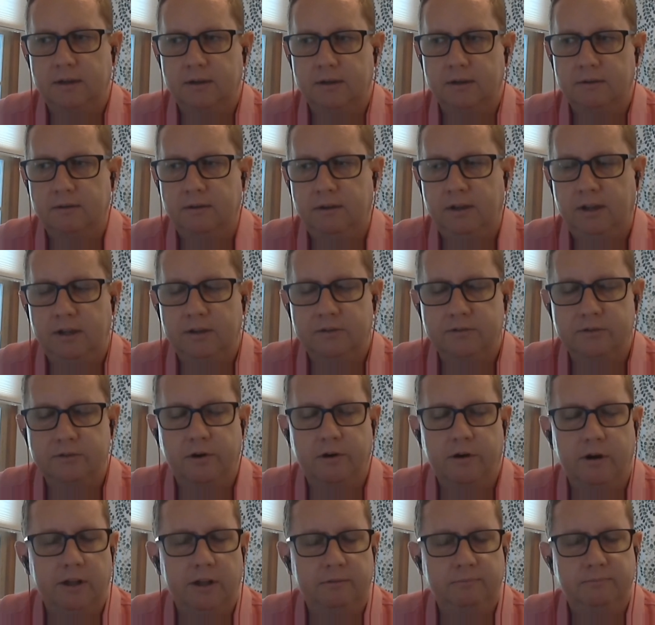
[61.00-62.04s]
he has
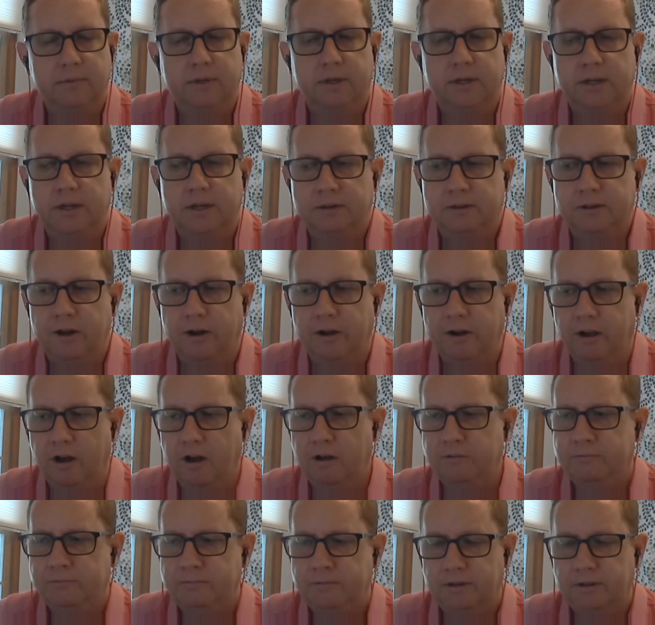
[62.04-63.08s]
already gone
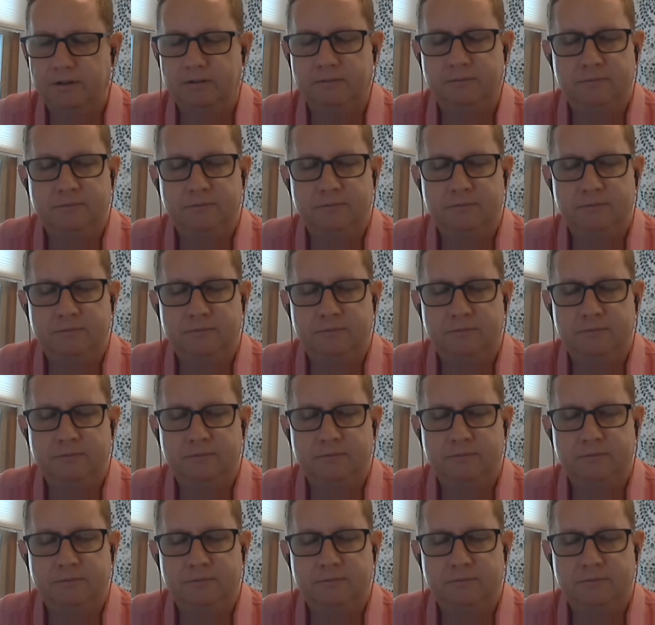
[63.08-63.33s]
off and